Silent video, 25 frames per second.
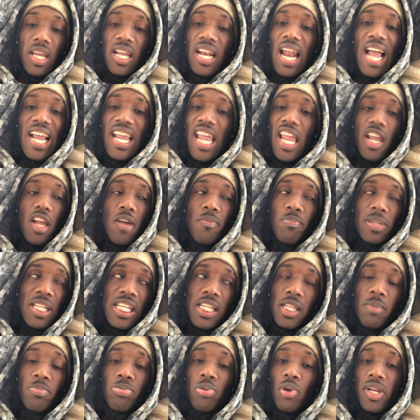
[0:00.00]
And I can't
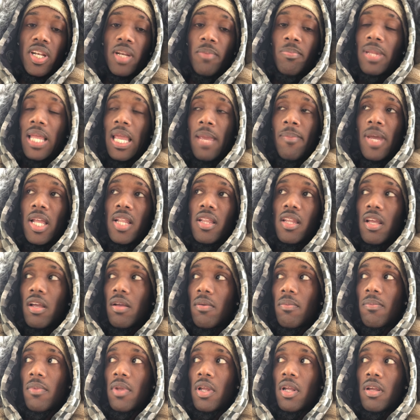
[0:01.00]
completely point the blame at
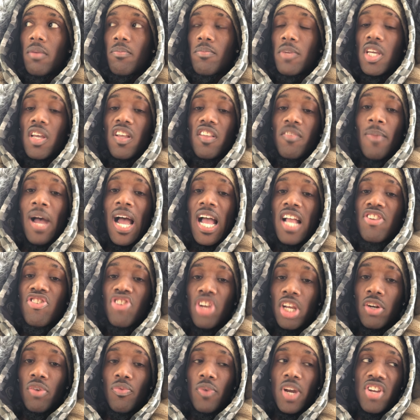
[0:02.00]
them because my
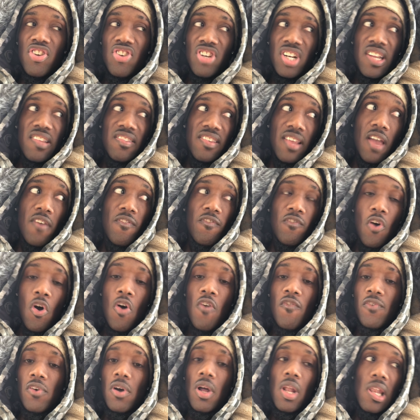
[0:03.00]
generation is at
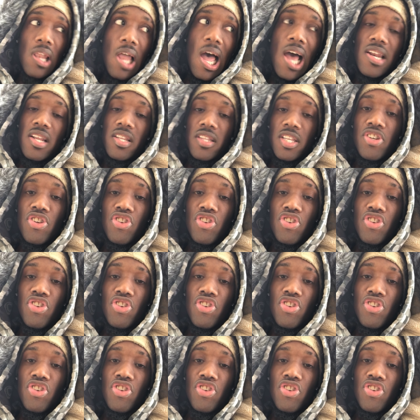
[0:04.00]
fault for a lot of this